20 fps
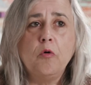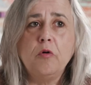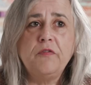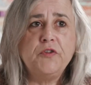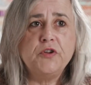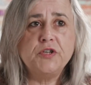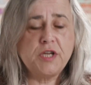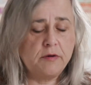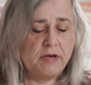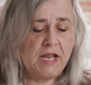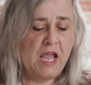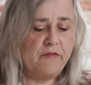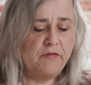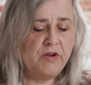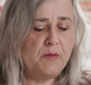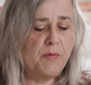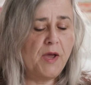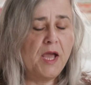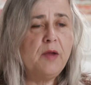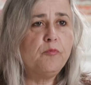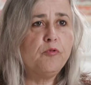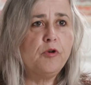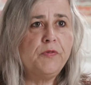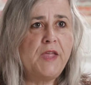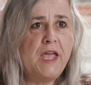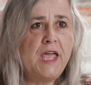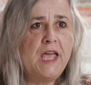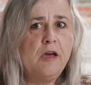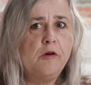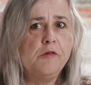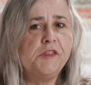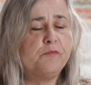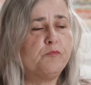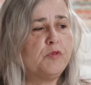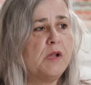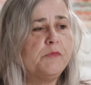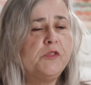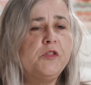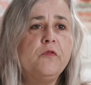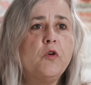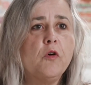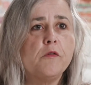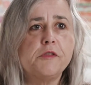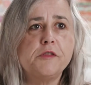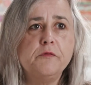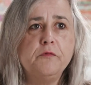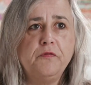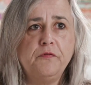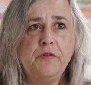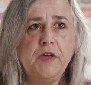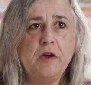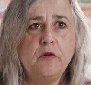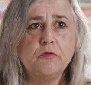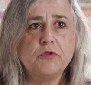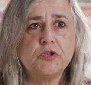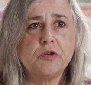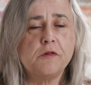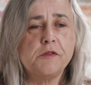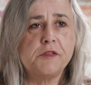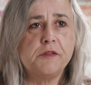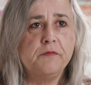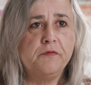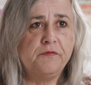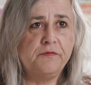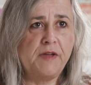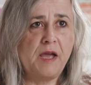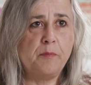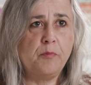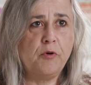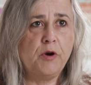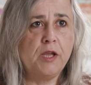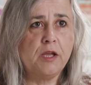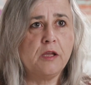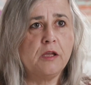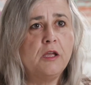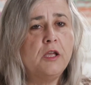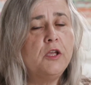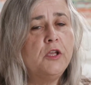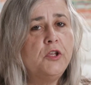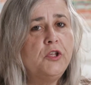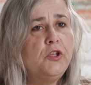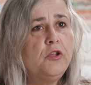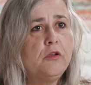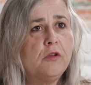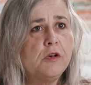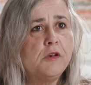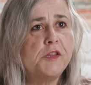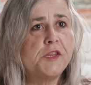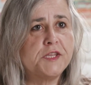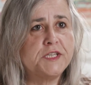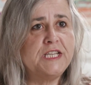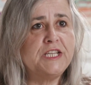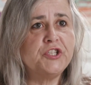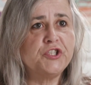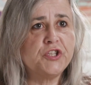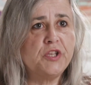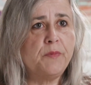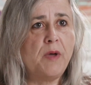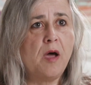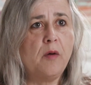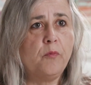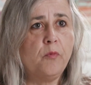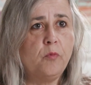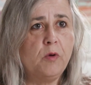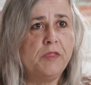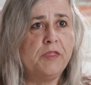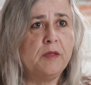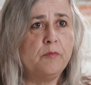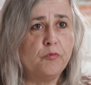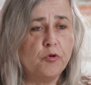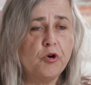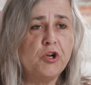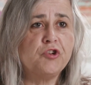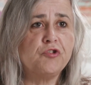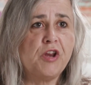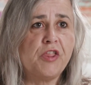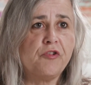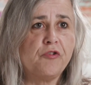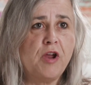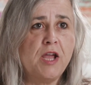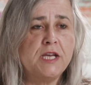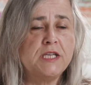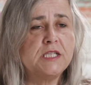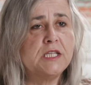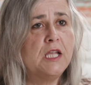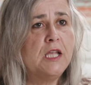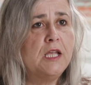Or if you don't have any paper in the house, perhaps you've got some felt or some fabric, you can stitch them up with embroidery thread